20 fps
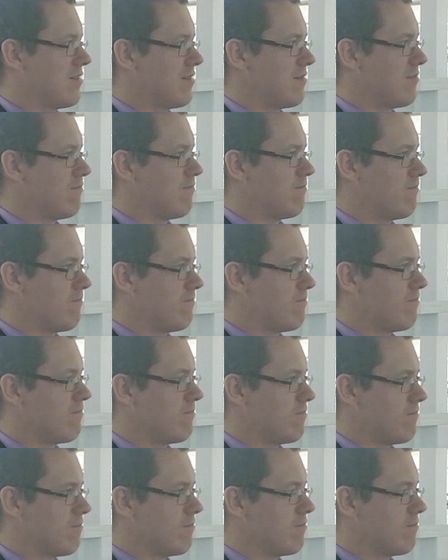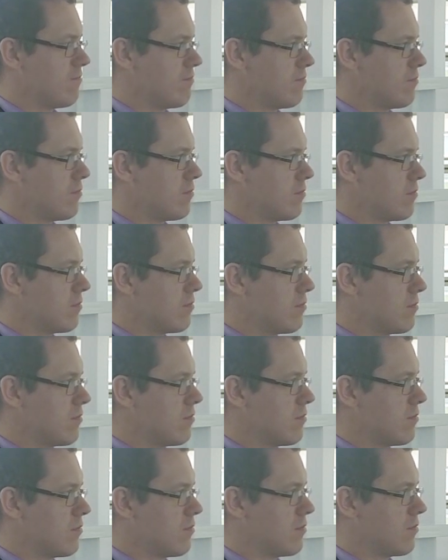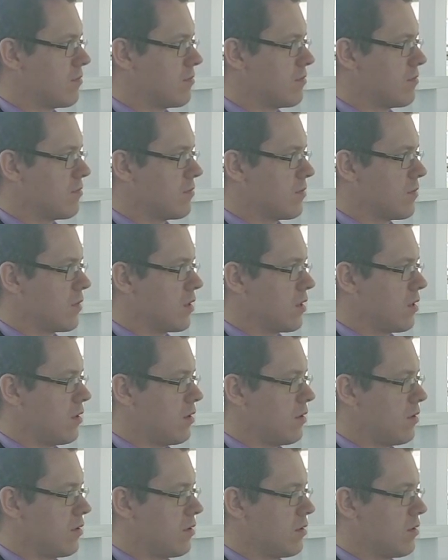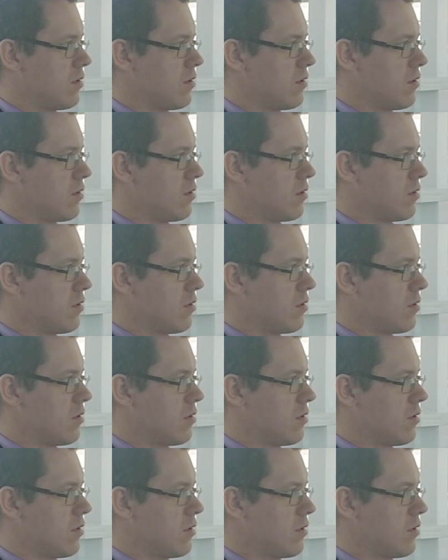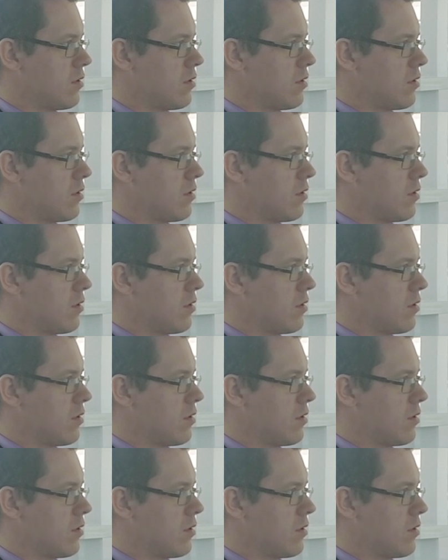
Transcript: (silent)